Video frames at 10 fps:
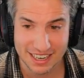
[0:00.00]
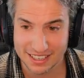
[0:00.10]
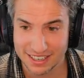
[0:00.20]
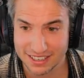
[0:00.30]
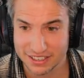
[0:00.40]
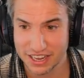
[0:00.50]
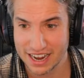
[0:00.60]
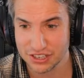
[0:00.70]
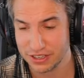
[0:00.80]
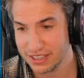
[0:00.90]
that there's
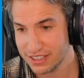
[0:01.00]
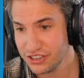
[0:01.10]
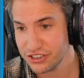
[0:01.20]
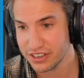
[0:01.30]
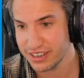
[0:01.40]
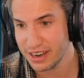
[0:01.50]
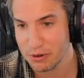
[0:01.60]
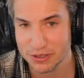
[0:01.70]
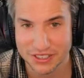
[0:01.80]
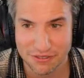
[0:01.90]
actually a t-shirt.
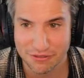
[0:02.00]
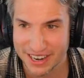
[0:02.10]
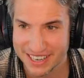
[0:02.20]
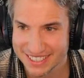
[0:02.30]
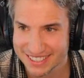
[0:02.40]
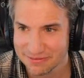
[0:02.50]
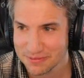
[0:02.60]
Demo is not a phase.